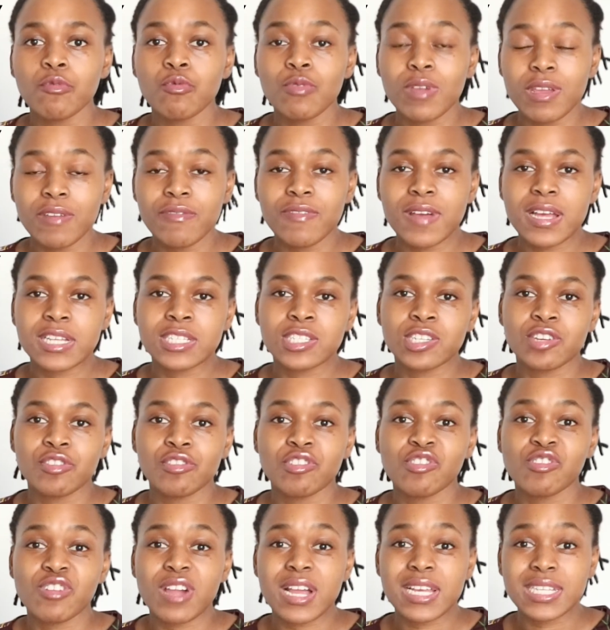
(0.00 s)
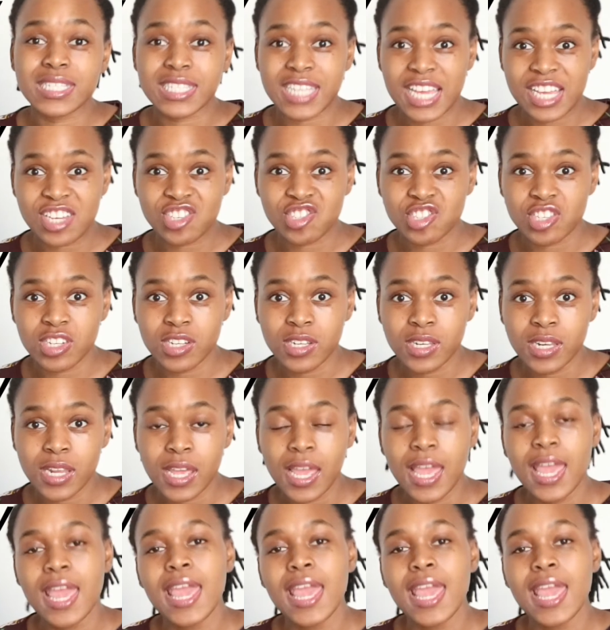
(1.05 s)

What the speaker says: revascularization